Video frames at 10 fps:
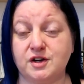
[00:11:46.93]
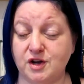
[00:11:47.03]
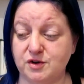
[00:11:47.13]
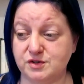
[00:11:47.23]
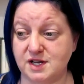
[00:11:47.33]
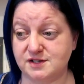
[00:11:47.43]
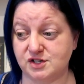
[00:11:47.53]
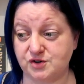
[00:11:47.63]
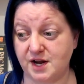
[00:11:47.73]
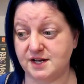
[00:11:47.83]
goes as a
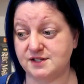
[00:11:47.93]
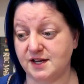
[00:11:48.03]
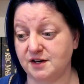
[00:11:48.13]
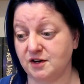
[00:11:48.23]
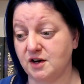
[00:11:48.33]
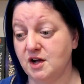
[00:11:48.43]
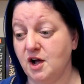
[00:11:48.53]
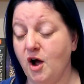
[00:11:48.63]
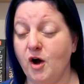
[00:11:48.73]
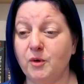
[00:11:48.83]
translator,
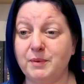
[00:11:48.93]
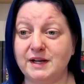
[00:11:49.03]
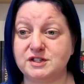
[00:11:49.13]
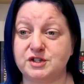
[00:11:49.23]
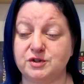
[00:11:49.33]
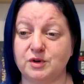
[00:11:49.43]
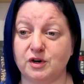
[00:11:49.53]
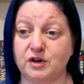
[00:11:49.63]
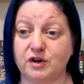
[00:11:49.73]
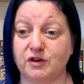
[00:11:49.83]
hoping to
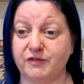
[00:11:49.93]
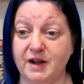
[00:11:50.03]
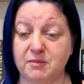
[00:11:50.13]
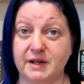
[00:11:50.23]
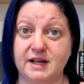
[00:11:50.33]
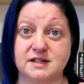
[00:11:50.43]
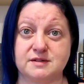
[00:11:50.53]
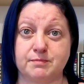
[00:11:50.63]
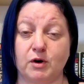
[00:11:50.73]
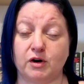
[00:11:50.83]
earn her family, a,
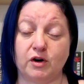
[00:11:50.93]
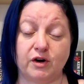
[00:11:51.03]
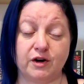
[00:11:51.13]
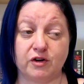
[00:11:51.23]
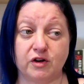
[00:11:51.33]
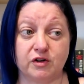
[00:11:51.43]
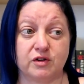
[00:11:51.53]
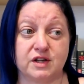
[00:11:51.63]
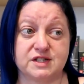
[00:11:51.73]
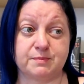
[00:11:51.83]
or her and her
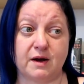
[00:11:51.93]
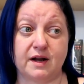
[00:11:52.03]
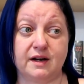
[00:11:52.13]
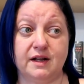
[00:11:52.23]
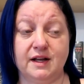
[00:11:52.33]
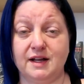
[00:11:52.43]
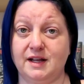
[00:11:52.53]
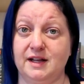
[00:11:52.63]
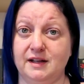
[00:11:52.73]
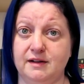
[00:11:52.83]
uncle, a spot
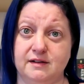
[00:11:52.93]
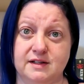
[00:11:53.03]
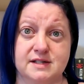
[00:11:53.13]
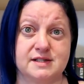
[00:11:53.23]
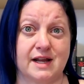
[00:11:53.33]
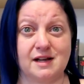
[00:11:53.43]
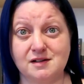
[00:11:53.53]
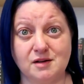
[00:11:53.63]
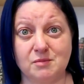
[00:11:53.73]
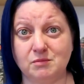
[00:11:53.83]
in the
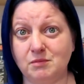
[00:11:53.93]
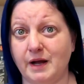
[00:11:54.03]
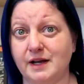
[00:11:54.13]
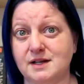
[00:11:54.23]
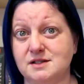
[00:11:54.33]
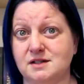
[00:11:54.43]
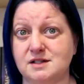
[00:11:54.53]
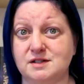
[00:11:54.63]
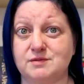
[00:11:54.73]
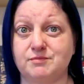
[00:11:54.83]
sanctum, I guess
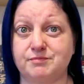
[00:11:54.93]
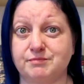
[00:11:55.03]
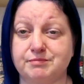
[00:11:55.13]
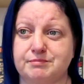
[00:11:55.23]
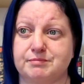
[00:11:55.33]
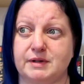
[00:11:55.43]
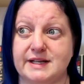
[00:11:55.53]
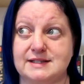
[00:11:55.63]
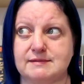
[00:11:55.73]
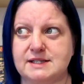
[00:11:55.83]
this
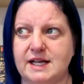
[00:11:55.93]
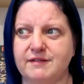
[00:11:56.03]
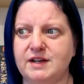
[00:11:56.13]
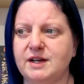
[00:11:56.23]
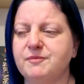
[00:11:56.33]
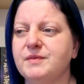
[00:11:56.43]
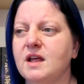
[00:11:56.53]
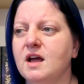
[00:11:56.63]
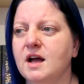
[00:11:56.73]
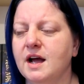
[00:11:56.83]
place of safety.
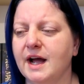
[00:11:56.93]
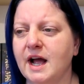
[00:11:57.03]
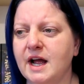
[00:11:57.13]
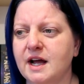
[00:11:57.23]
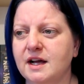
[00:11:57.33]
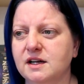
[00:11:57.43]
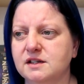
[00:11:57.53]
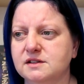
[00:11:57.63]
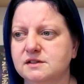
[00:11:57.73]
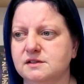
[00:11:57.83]

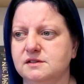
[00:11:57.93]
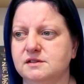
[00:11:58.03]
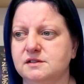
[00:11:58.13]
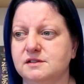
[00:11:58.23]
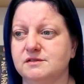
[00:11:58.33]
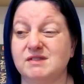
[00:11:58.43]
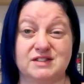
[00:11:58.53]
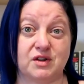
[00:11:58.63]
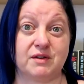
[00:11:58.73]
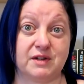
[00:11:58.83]
And that's
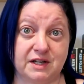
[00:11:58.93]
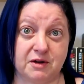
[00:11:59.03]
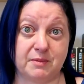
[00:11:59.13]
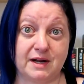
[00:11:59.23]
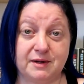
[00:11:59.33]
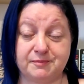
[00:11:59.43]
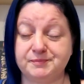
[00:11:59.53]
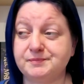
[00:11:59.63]
all I really know about it.